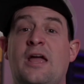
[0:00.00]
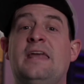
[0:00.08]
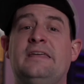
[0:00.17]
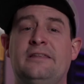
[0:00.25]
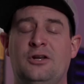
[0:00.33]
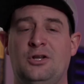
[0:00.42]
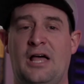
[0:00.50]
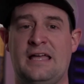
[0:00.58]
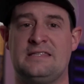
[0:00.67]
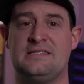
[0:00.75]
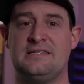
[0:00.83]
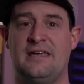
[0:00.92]
handy little
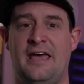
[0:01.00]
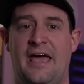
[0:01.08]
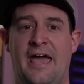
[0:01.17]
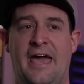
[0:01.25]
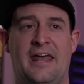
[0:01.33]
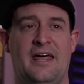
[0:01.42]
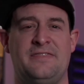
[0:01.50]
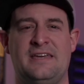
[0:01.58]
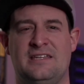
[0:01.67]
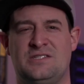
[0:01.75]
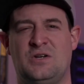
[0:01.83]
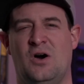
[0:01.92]
lights. And I
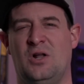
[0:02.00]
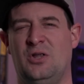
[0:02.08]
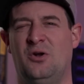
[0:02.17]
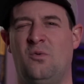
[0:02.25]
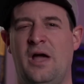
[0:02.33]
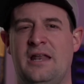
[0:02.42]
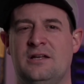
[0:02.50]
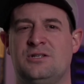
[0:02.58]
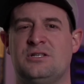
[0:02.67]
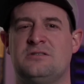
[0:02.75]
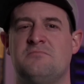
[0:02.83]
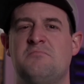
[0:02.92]
think it's gone a little way to
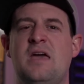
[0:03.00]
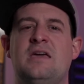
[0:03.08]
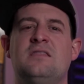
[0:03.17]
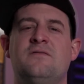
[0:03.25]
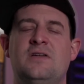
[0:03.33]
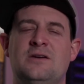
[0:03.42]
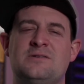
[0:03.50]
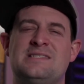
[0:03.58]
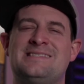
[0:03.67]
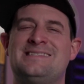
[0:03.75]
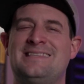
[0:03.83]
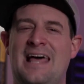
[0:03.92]
just making the video
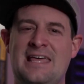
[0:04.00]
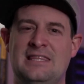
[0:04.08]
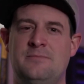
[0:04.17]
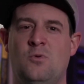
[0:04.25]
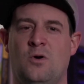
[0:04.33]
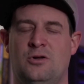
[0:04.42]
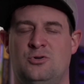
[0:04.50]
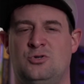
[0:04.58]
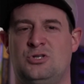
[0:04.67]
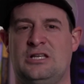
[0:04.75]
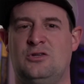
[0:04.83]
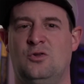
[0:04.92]
slightly more
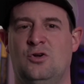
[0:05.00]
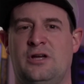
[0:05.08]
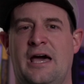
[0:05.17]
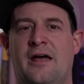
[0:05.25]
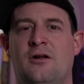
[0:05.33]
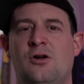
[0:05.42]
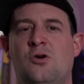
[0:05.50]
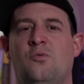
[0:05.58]
interesting to look at